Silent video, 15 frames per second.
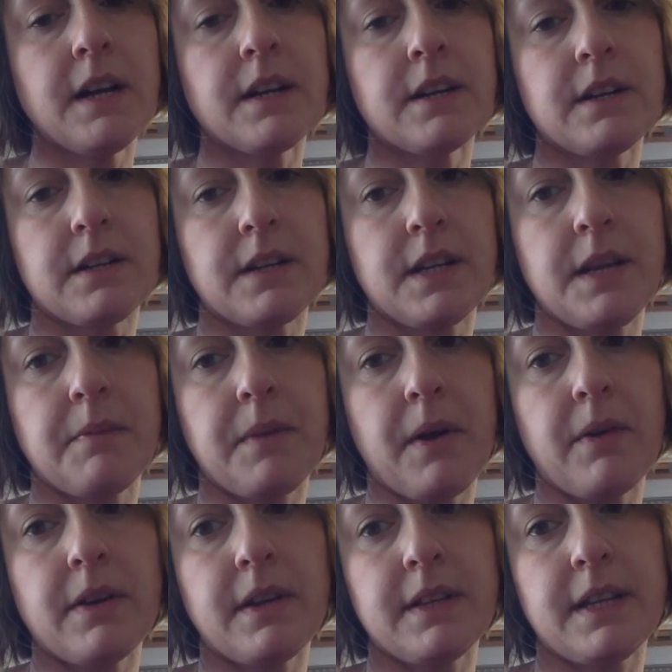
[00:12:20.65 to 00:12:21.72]
Good, keep
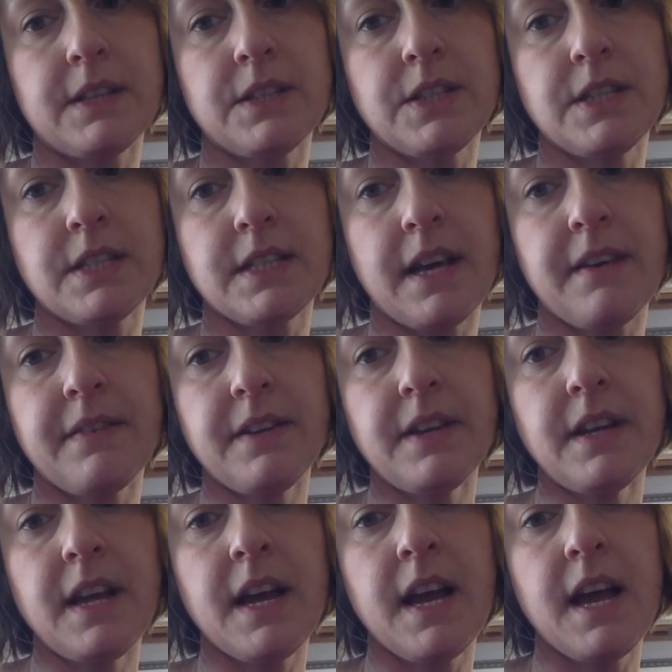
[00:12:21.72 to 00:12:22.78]
going on that G7.